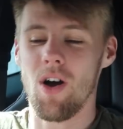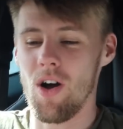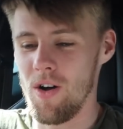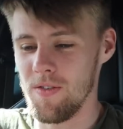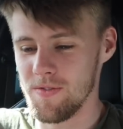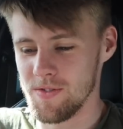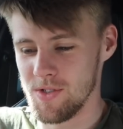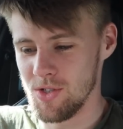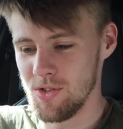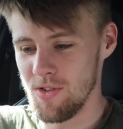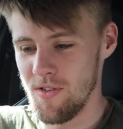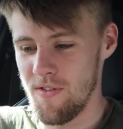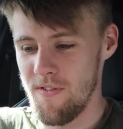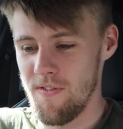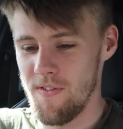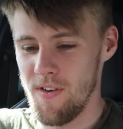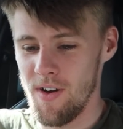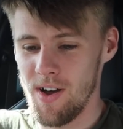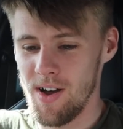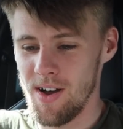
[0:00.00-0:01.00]
off to the
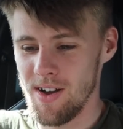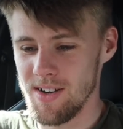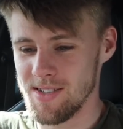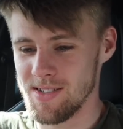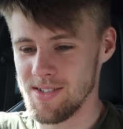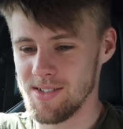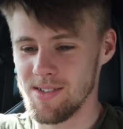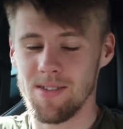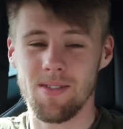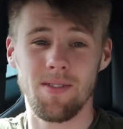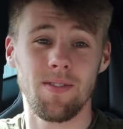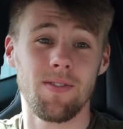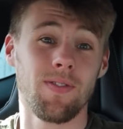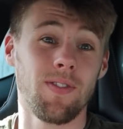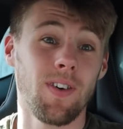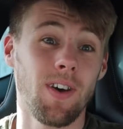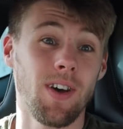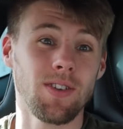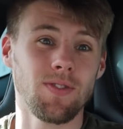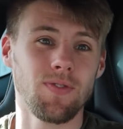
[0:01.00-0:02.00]
first
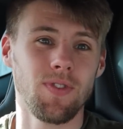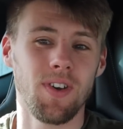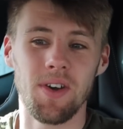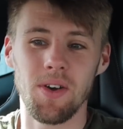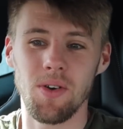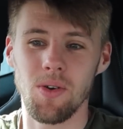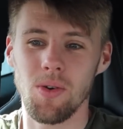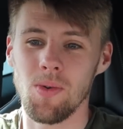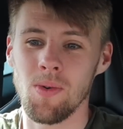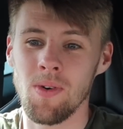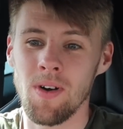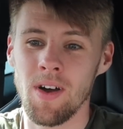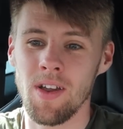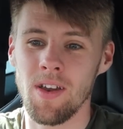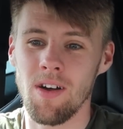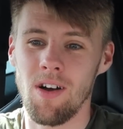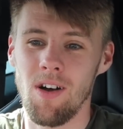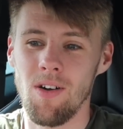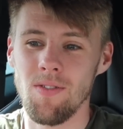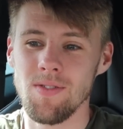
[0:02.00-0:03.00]
vehicle,
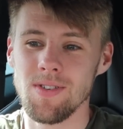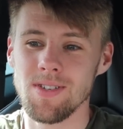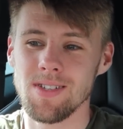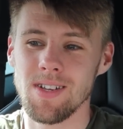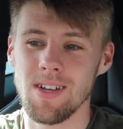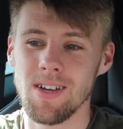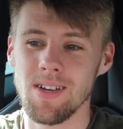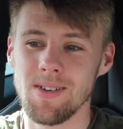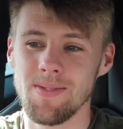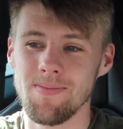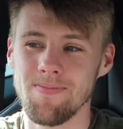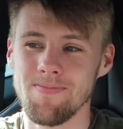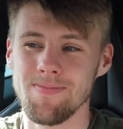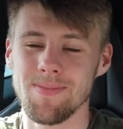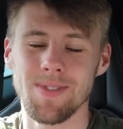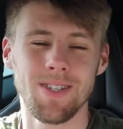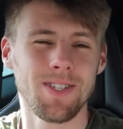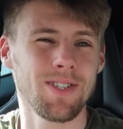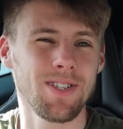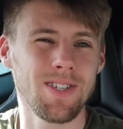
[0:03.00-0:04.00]
and obviously
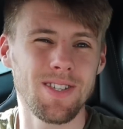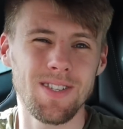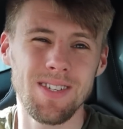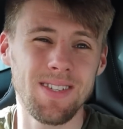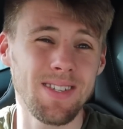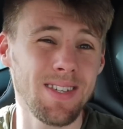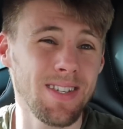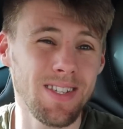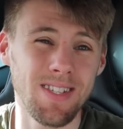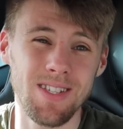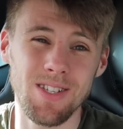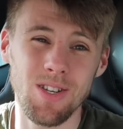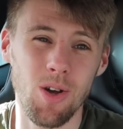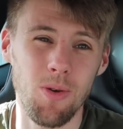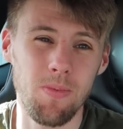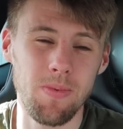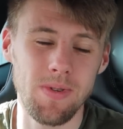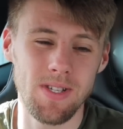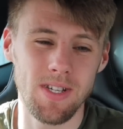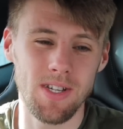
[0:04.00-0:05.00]
this is in
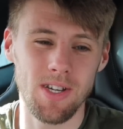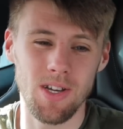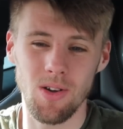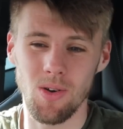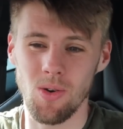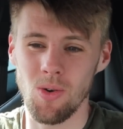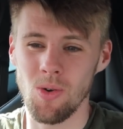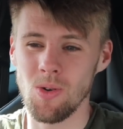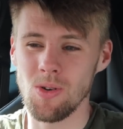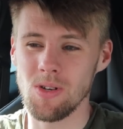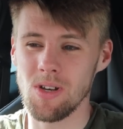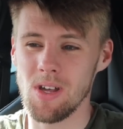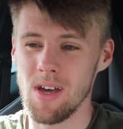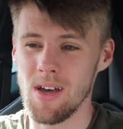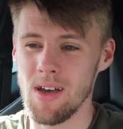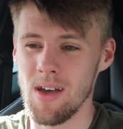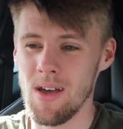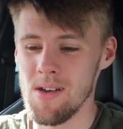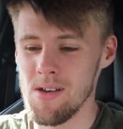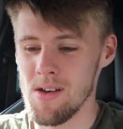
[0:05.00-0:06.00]
no particular
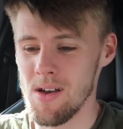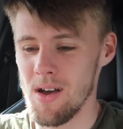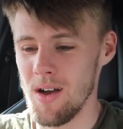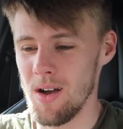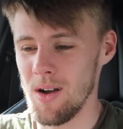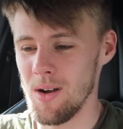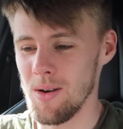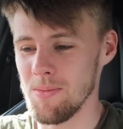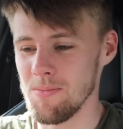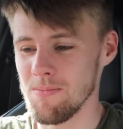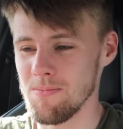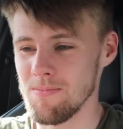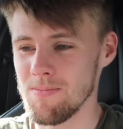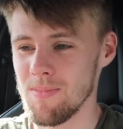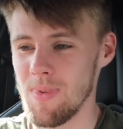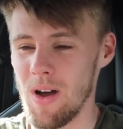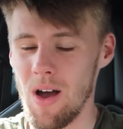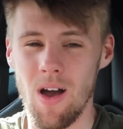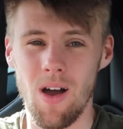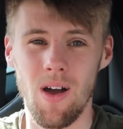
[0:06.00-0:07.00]
order. I
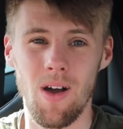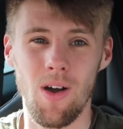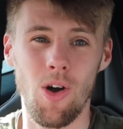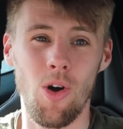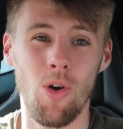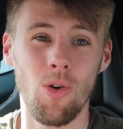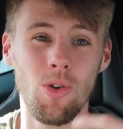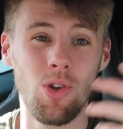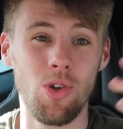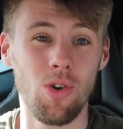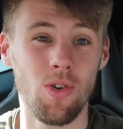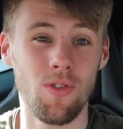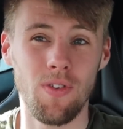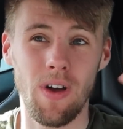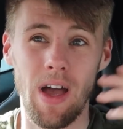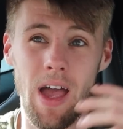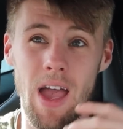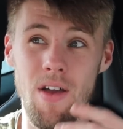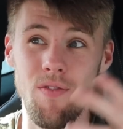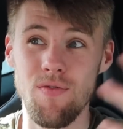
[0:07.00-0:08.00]
love
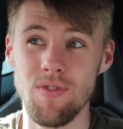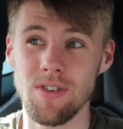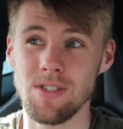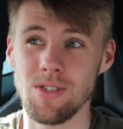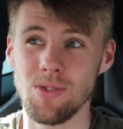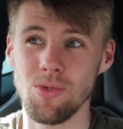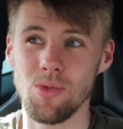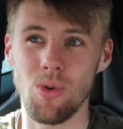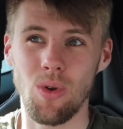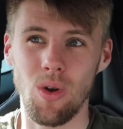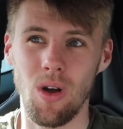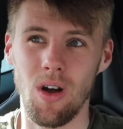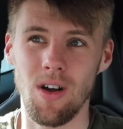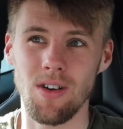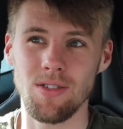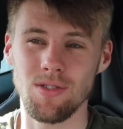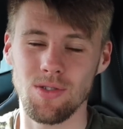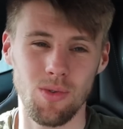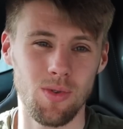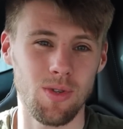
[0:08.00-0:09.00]
every single
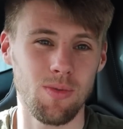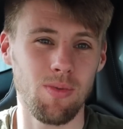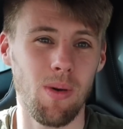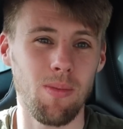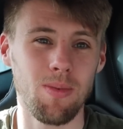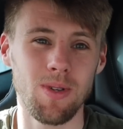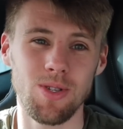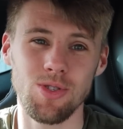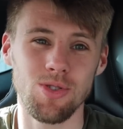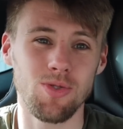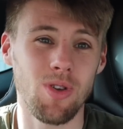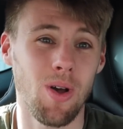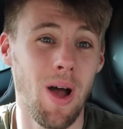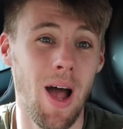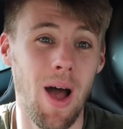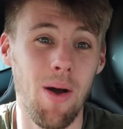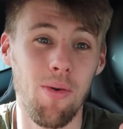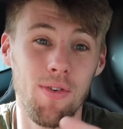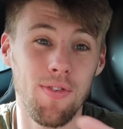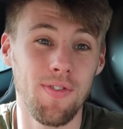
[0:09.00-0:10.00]
car, so it's probably just
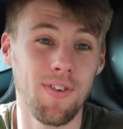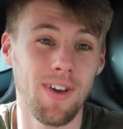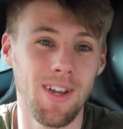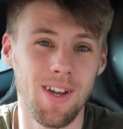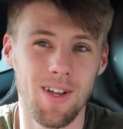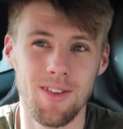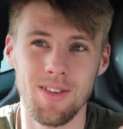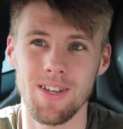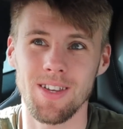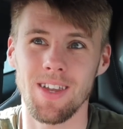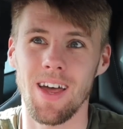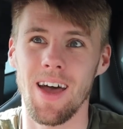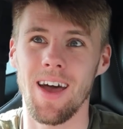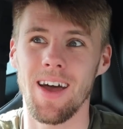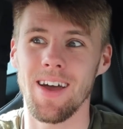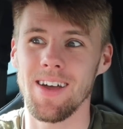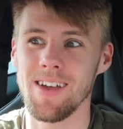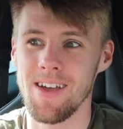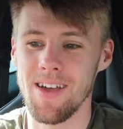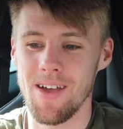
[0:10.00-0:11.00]
how I feel on the
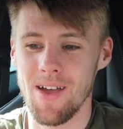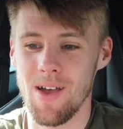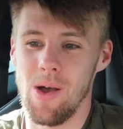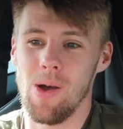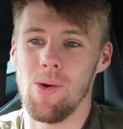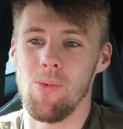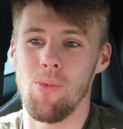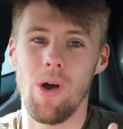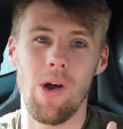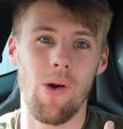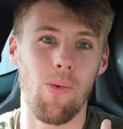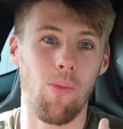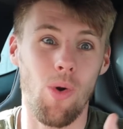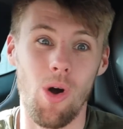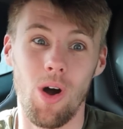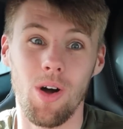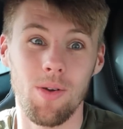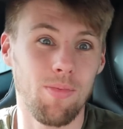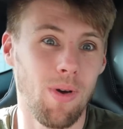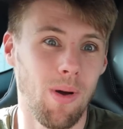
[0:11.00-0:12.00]
day,
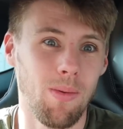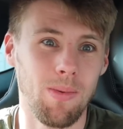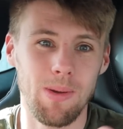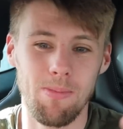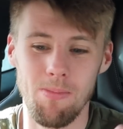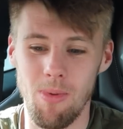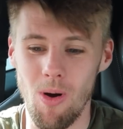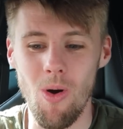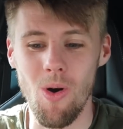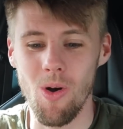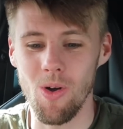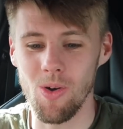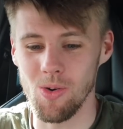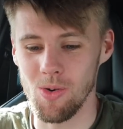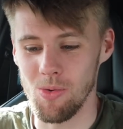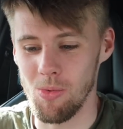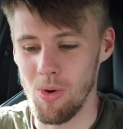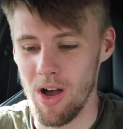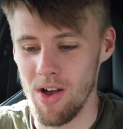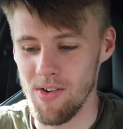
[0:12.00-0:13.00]
what I'd probably buy
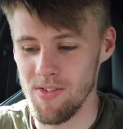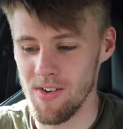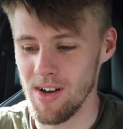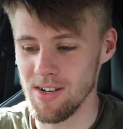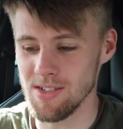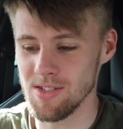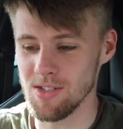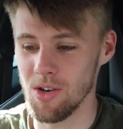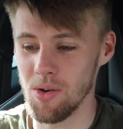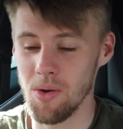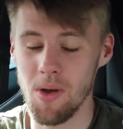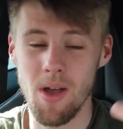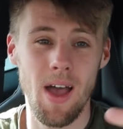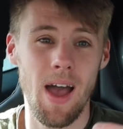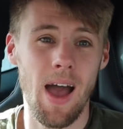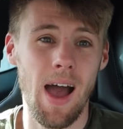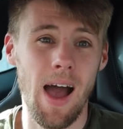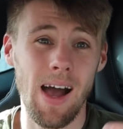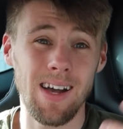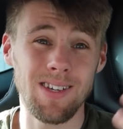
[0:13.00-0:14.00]
or whatever. So
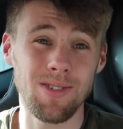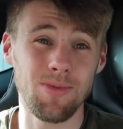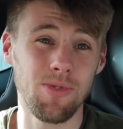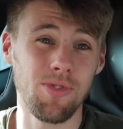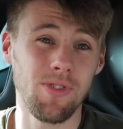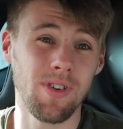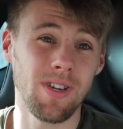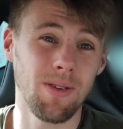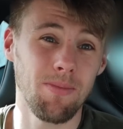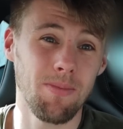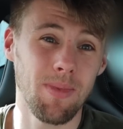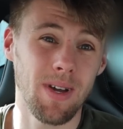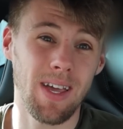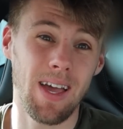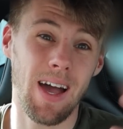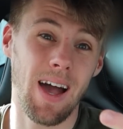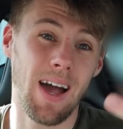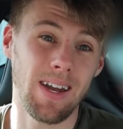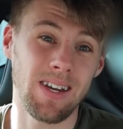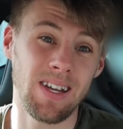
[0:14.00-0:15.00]
as we were in a
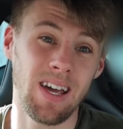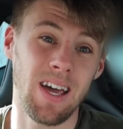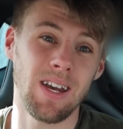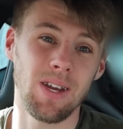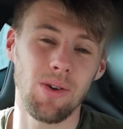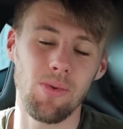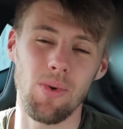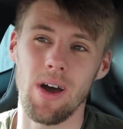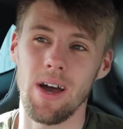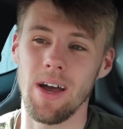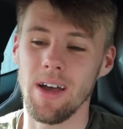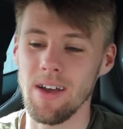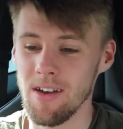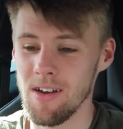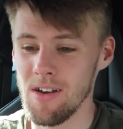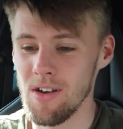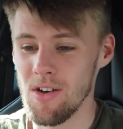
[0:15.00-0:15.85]
Megane anyway,